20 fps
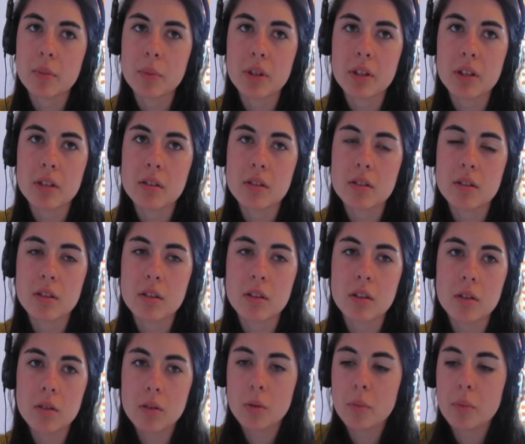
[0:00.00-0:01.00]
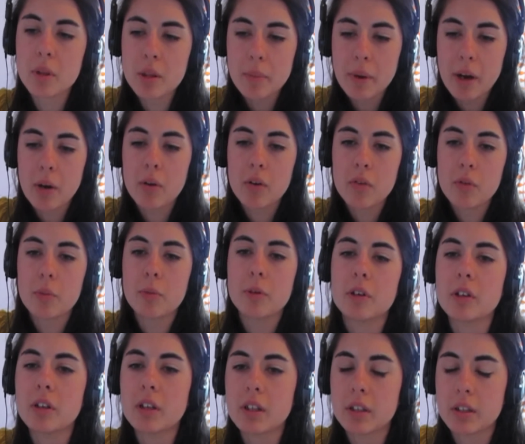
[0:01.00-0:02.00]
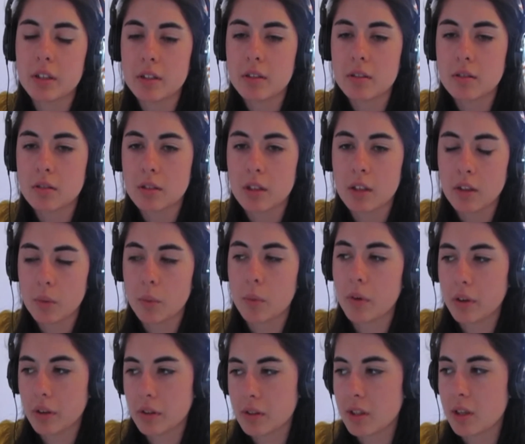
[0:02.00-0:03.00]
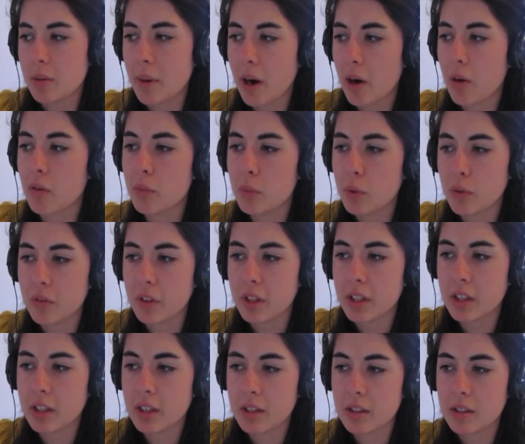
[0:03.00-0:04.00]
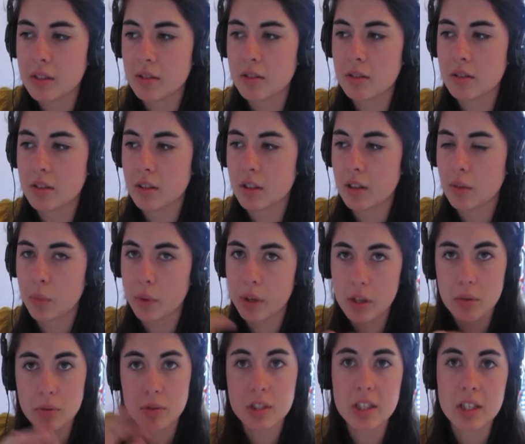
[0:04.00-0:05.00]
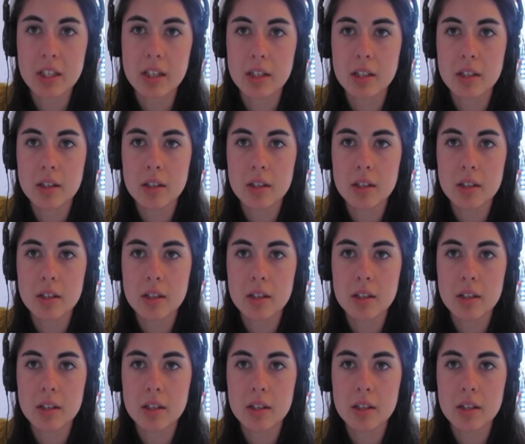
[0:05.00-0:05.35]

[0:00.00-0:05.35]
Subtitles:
because, the power of the book is in the words, and the power of a movie is in what you see.